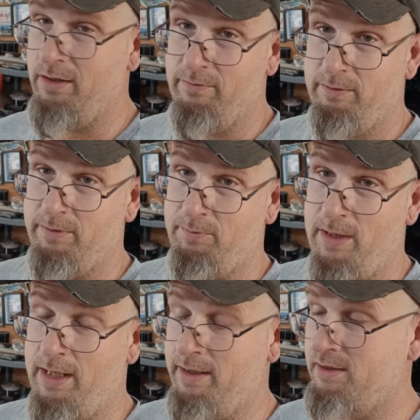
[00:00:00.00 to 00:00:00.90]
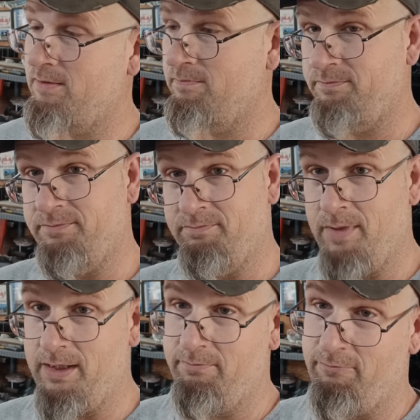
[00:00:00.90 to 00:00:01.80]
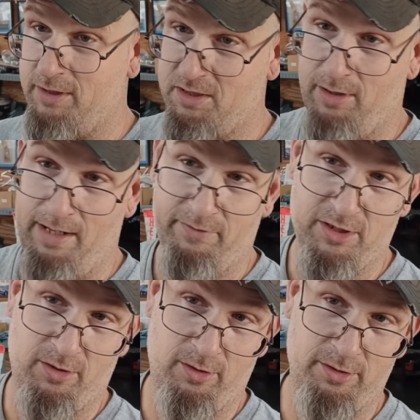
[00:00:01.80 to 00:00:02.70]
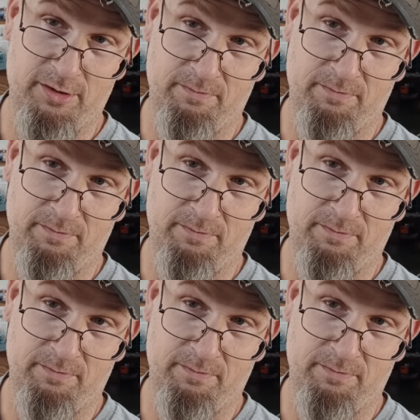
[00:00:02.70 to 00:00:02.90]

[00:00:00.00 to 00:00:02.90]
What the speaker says: over it with a wax. But we still have a charge.